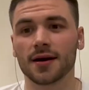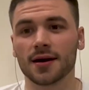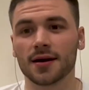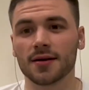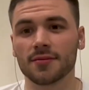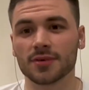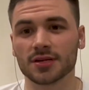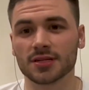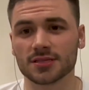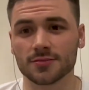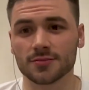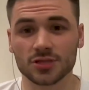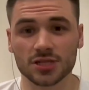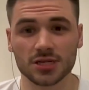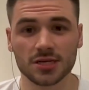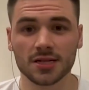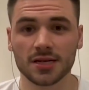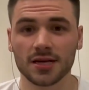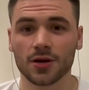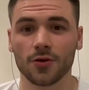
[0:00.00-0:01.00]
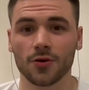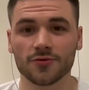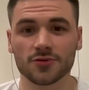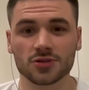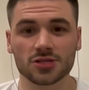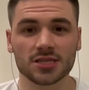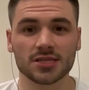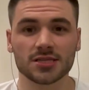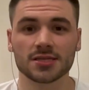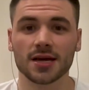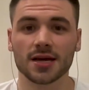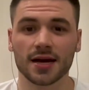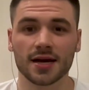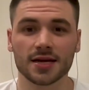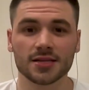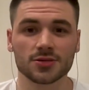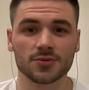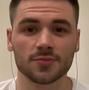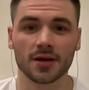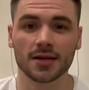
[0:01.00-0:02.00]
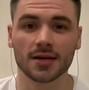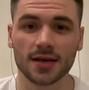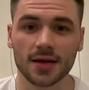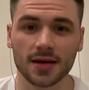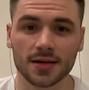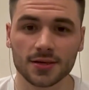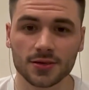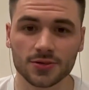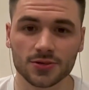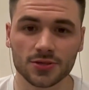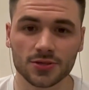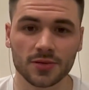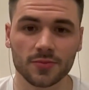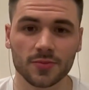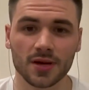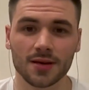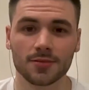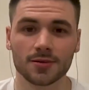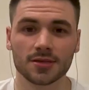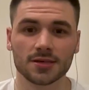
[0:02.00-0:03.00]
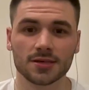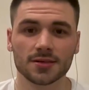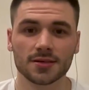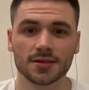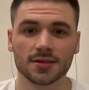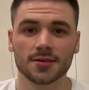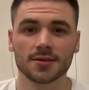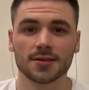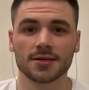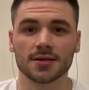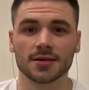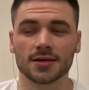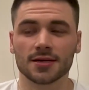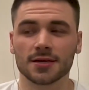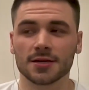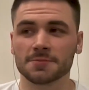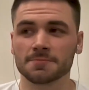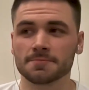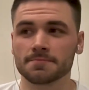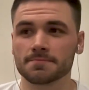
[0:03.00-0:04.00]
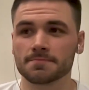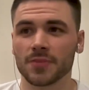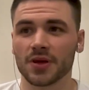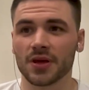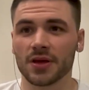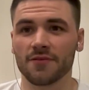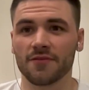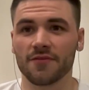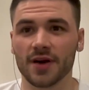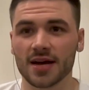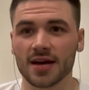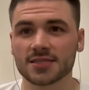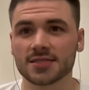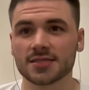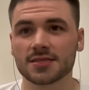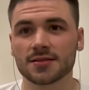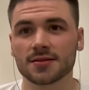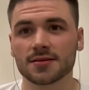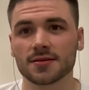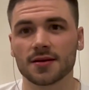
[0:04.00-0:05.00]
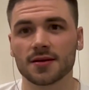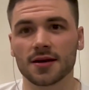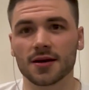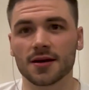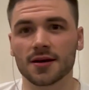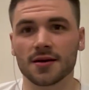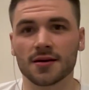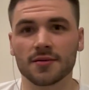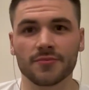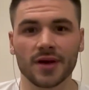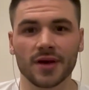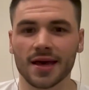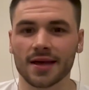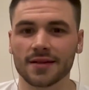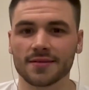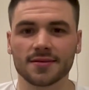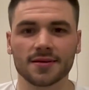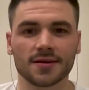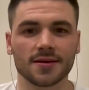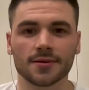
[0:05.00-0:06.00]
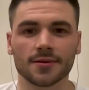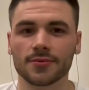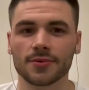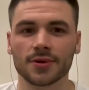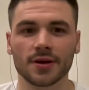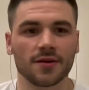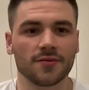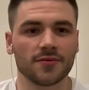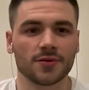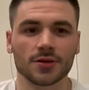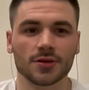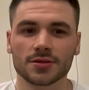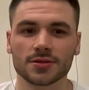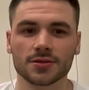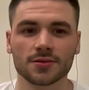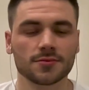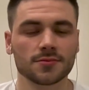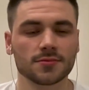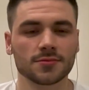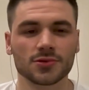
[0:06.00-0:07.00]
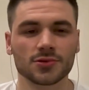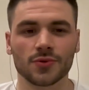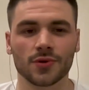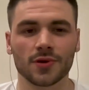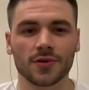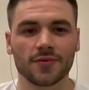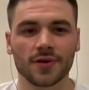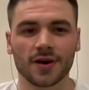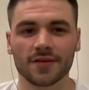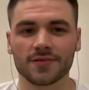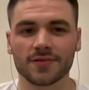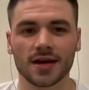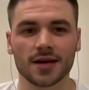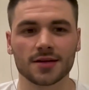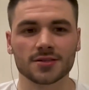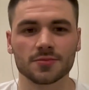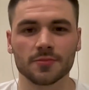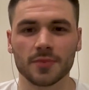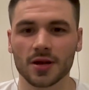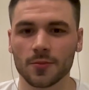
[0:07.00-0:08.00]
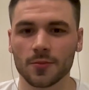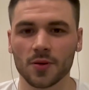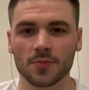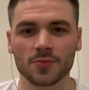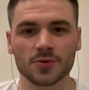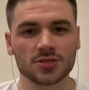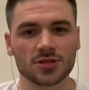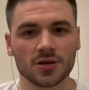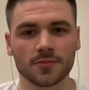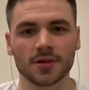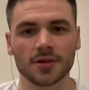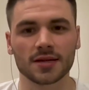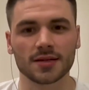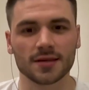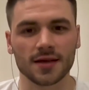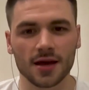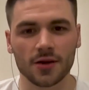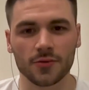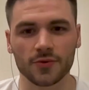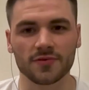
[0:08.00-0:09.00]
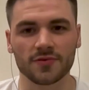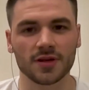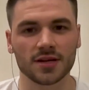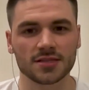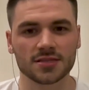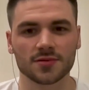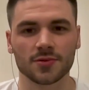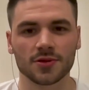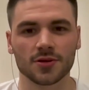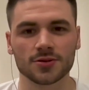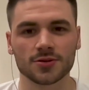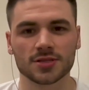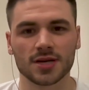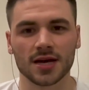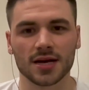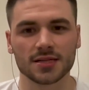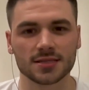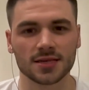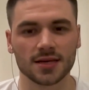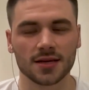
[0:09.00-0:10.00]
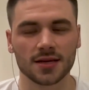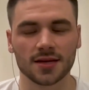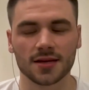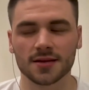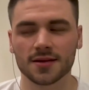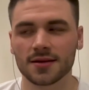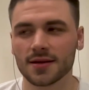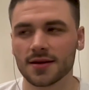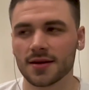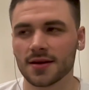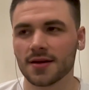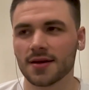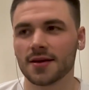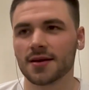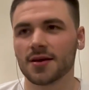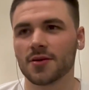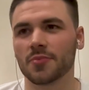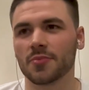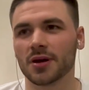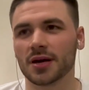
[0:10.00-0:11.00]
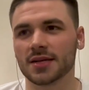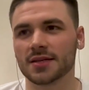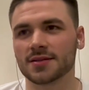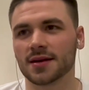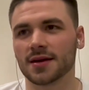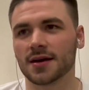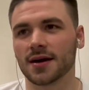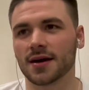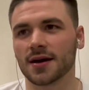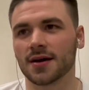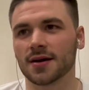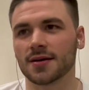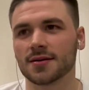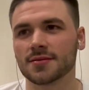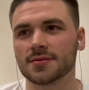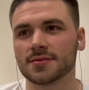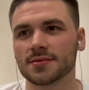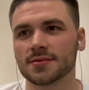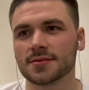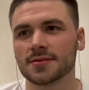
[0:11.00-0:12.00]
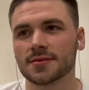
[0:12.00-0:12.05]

um, but some G League overseas guys who might not usually be able to um, invest um, at uh, whatever a 25,000 minimum or something like that. We've let some of those guys get in. But uh,